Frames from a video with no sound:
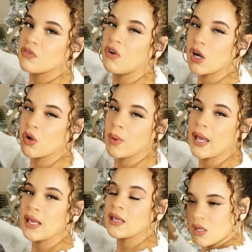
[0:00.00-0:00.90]
far
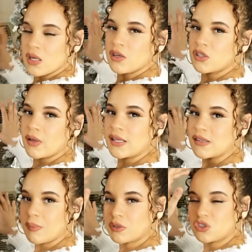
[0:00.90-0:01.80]
away, is
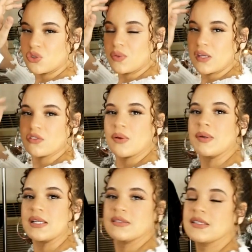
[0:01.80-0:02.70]
able to shoot things from
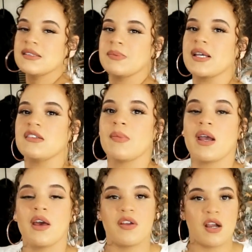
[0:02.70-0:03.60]
a distance, because my
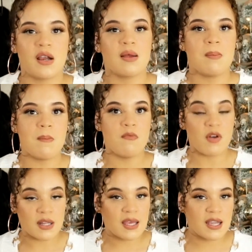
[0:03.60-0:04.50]
other
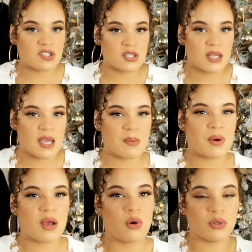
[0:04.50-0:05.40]
really H D
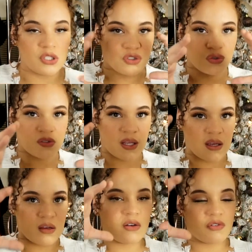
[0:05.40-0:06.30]
camera only shoots like
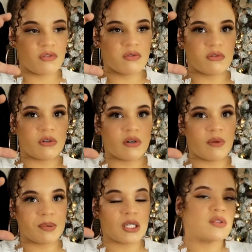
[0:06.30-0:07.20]

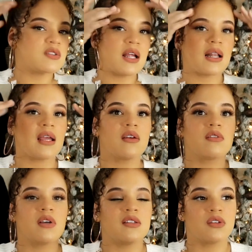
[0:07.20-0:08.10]
up close, and like
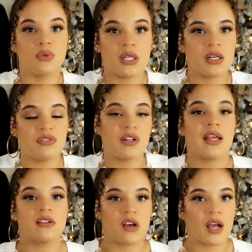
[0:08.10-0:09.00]
it's only good for
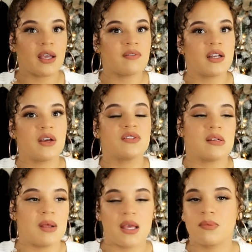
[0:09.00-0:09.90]
like talking videos
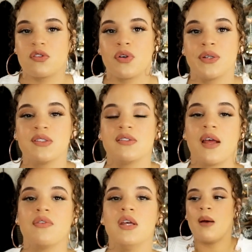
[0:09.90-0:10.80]
and makeup tutorials and
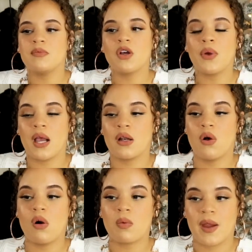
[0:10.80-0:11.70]
stuff. I'm going on a
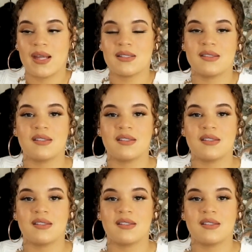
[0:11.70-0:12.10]
whole rant to